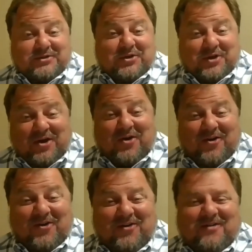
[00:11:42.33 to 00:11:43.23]
to the
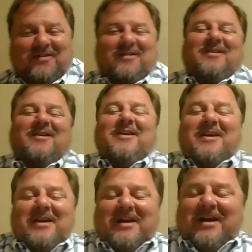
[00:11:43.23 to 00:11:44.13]
carrier.
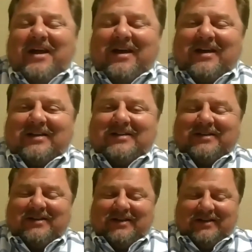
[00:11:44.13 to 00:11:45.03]
And
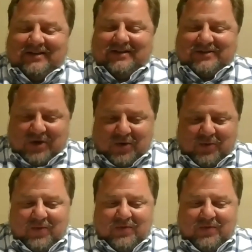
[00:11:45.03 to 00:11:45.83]
so